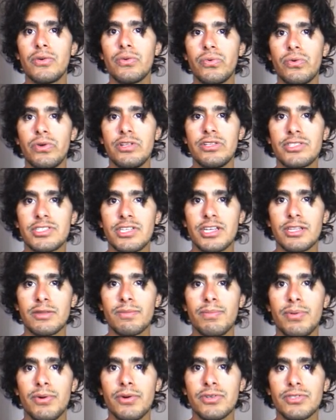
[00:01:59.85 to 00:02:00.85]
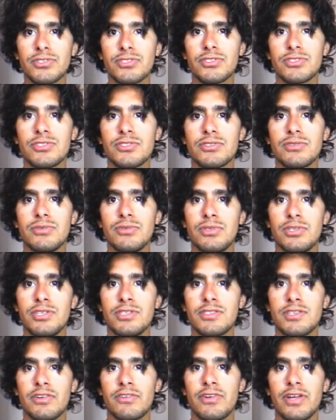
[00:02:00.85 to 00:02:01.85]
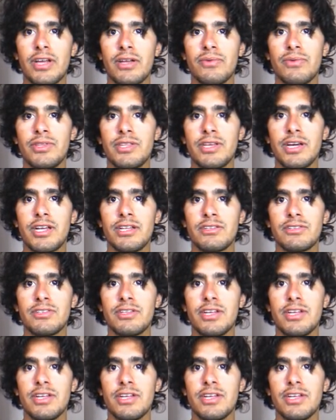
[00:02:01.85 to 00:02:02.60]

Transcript: We'll set posts to this array with 100